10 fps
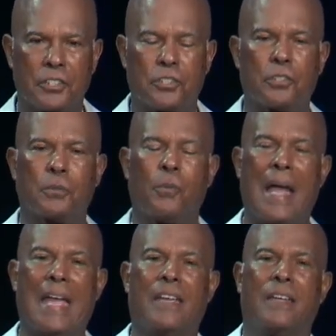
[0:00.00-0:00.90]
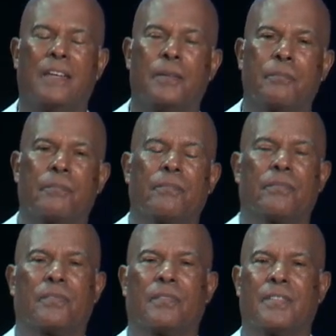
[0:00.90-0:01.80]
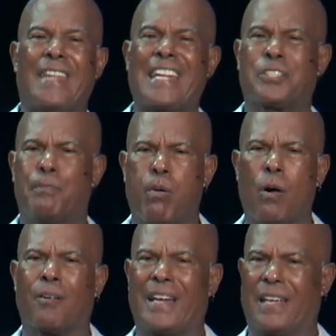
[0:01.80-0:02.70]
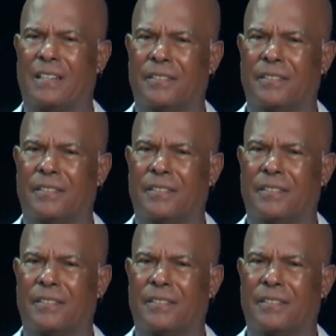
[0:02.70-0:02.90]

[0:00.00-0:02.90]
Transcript: certain way. That's boring.